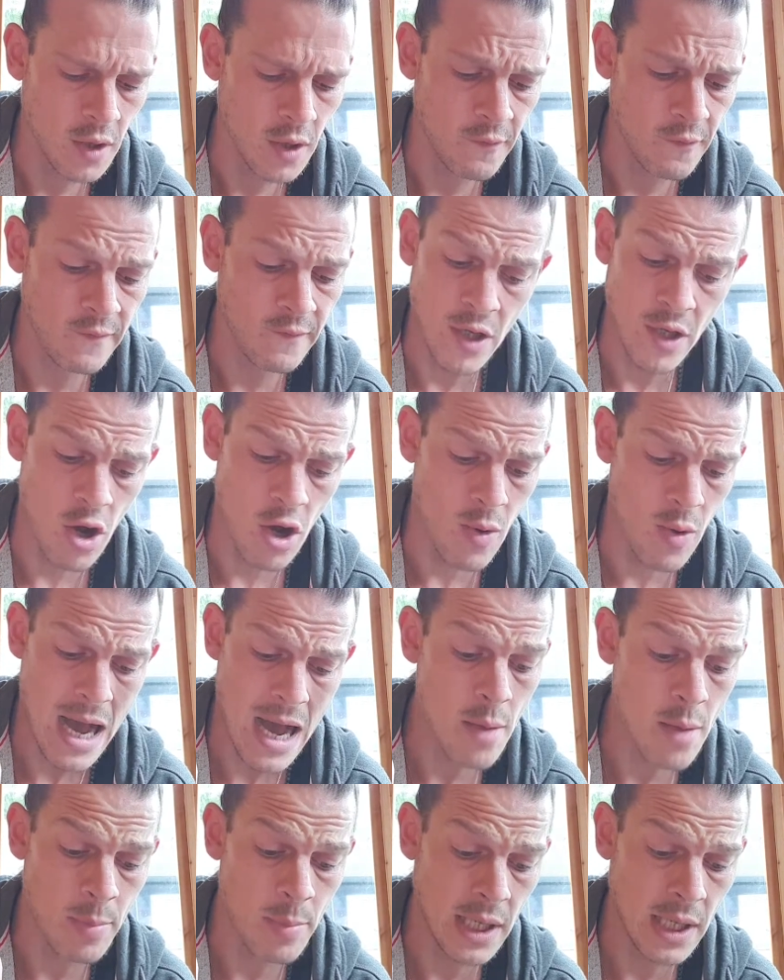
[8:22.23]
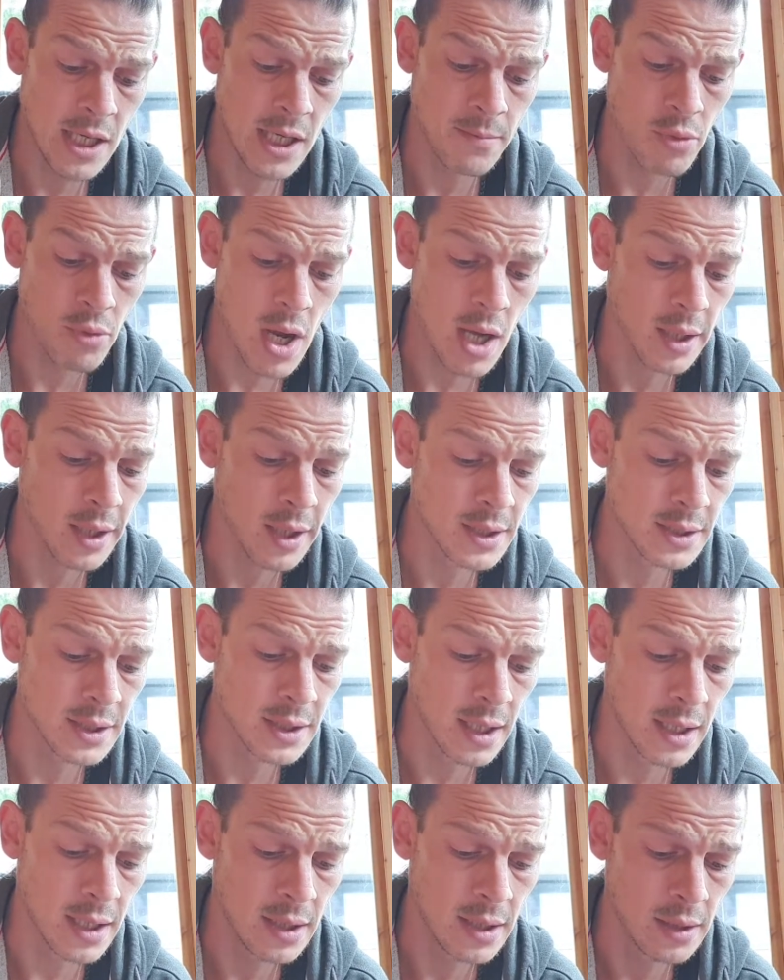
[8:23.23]
VOIP in brackets
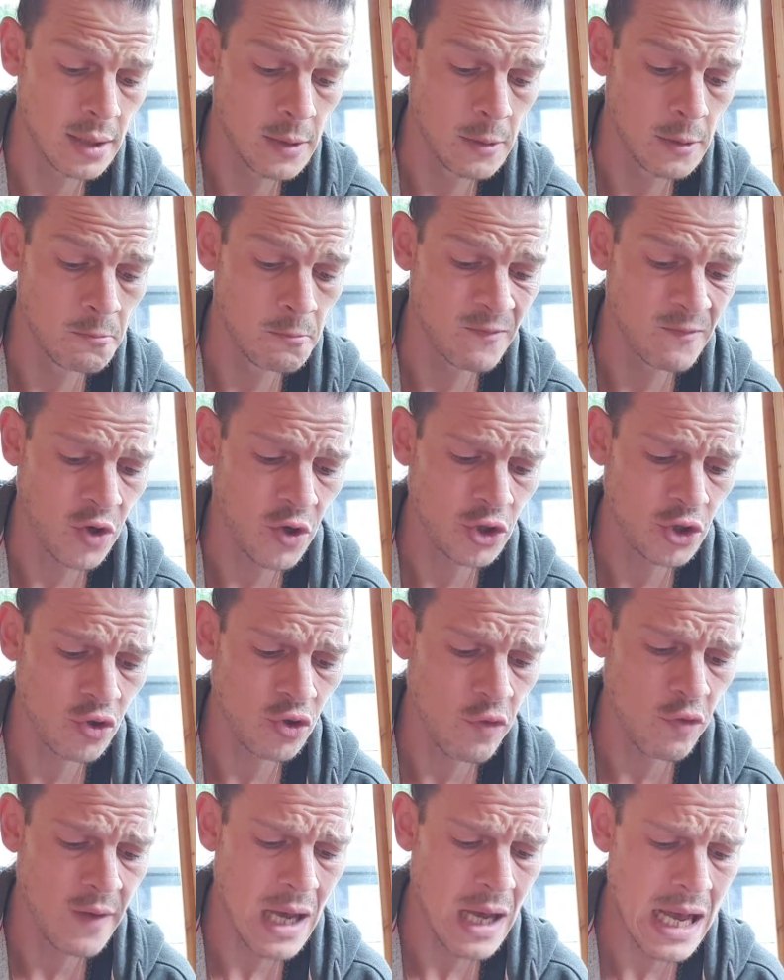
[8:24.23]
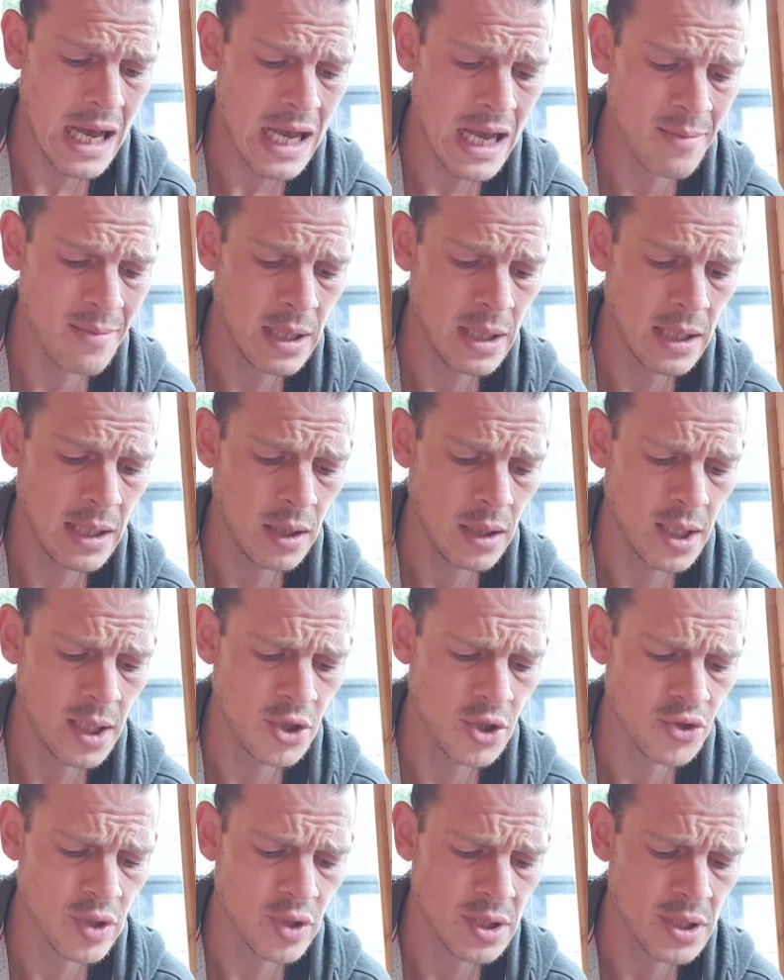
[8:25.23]
there. Voice over IP,
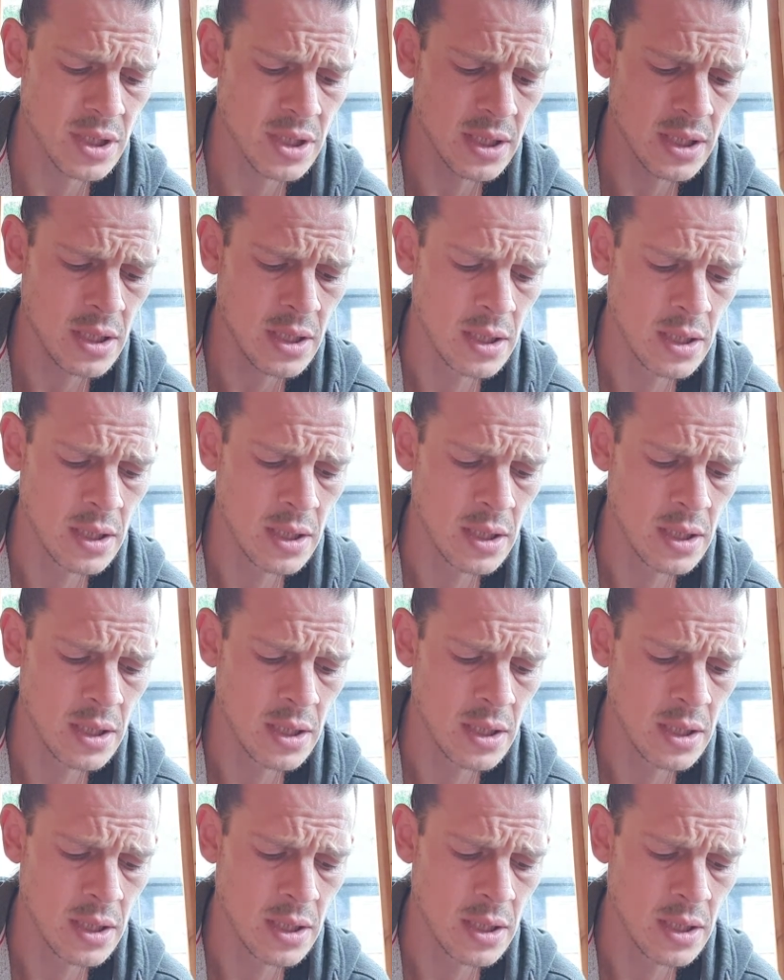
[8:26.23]
interesting.